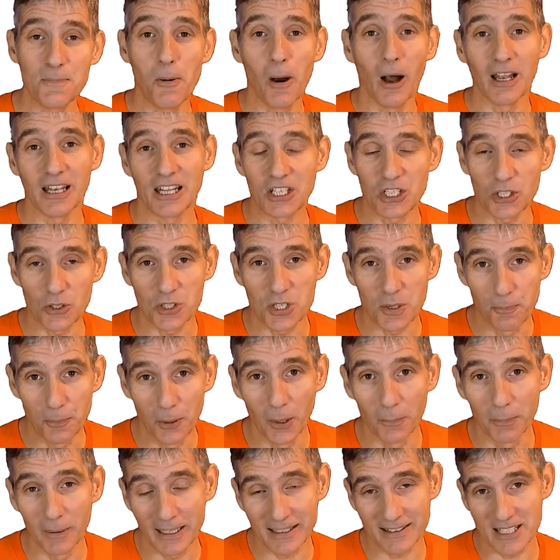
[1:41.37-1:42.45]
partly due to
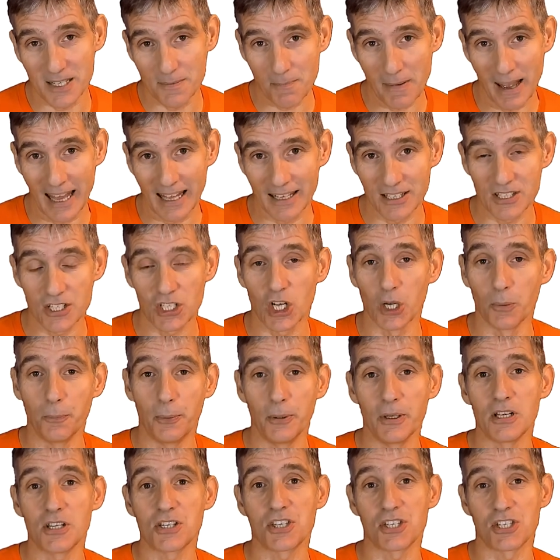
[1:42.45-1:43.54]
public demand,
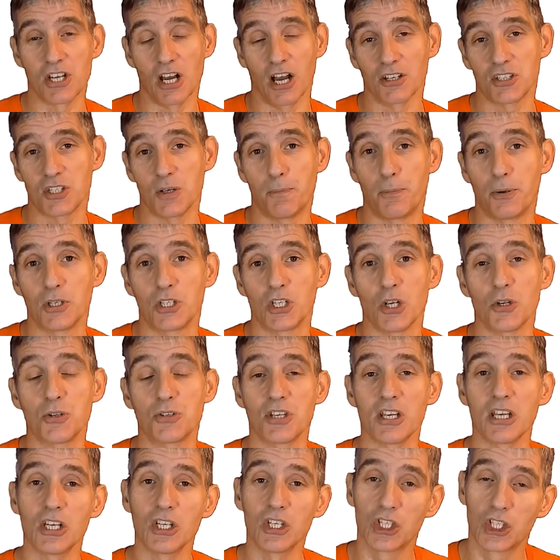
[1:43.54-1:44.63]
companies started
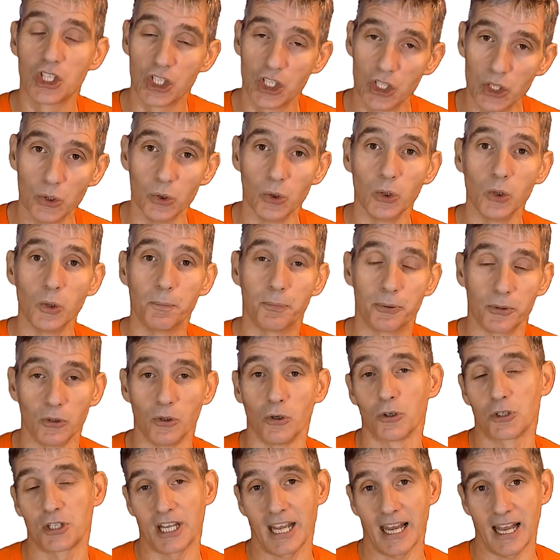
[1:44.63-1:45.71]
producing dual
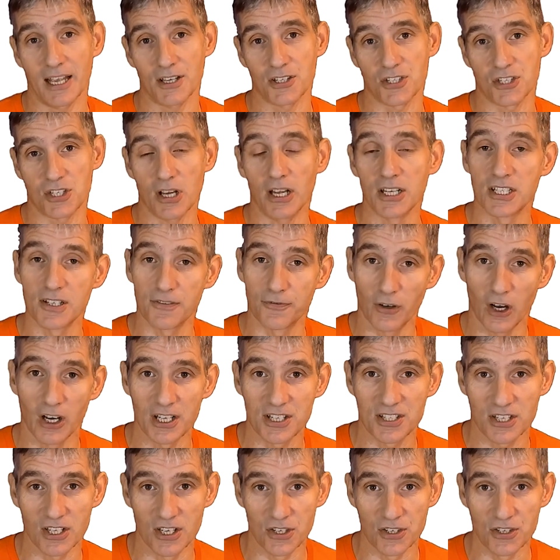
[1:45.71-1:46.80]
broadcast
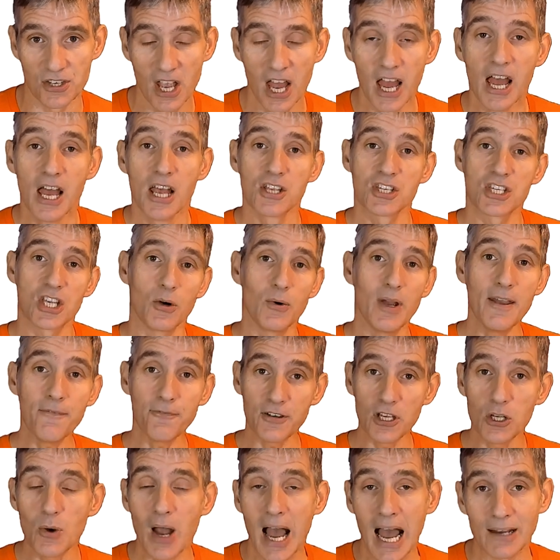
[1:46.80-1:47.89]
devices. So
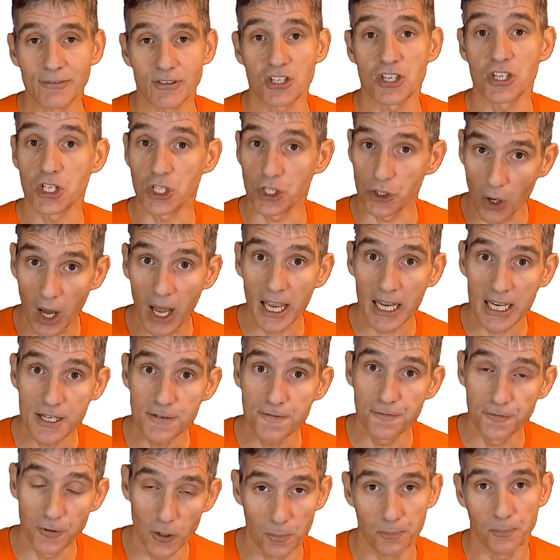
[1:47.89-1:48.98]
if you have a Stride
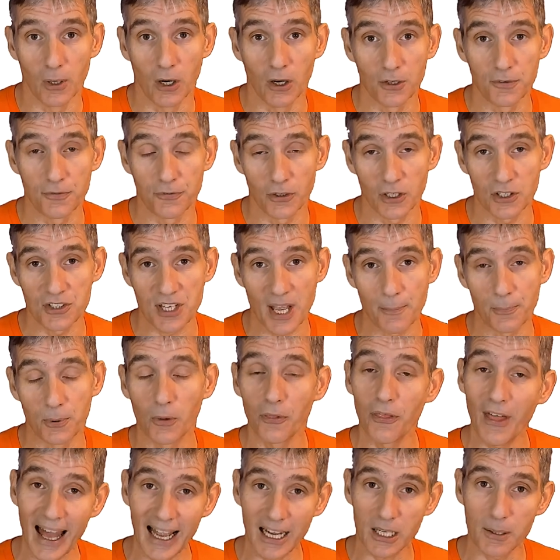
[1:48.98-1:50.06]
FootPod, for example,
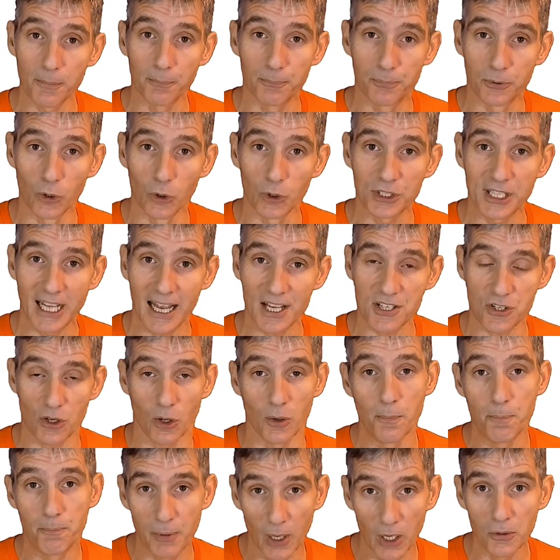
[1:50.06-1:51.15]
that can broadcast
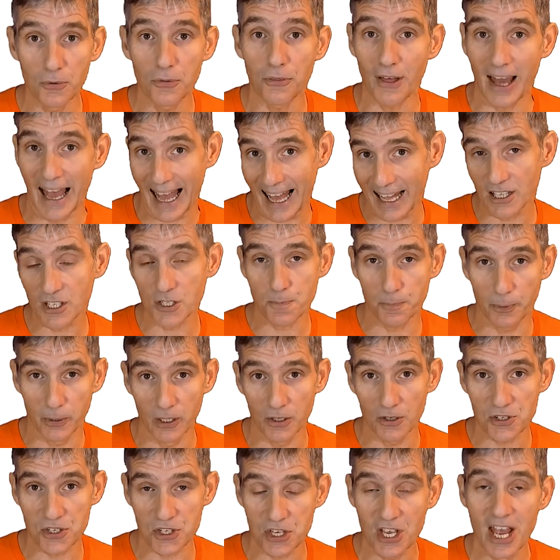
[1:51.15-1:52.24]
on both Ant
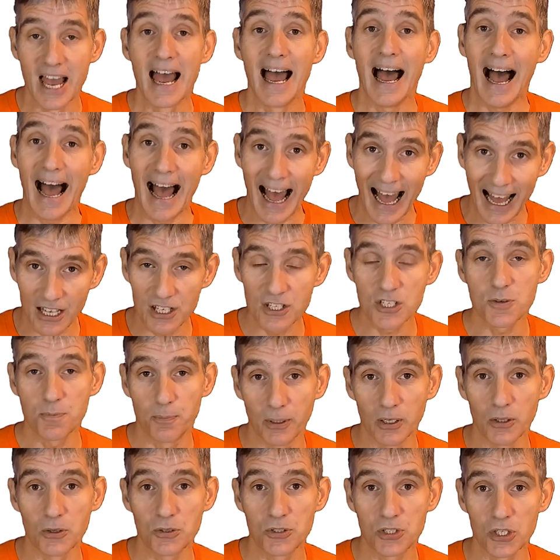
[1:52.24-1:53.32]
Plus and
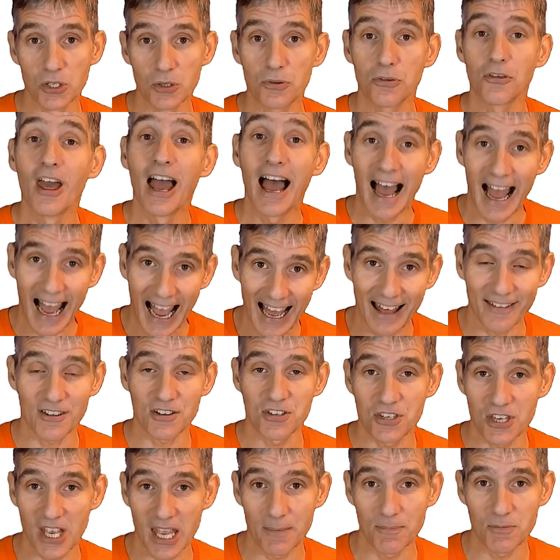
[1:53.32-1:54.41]
Bluetooth at the
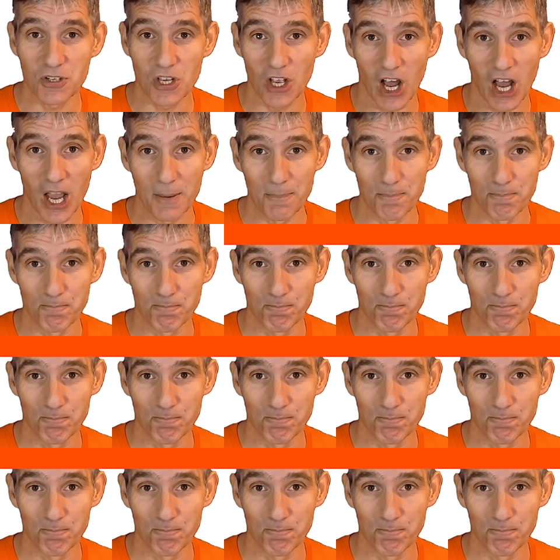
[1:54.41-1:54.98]
same time.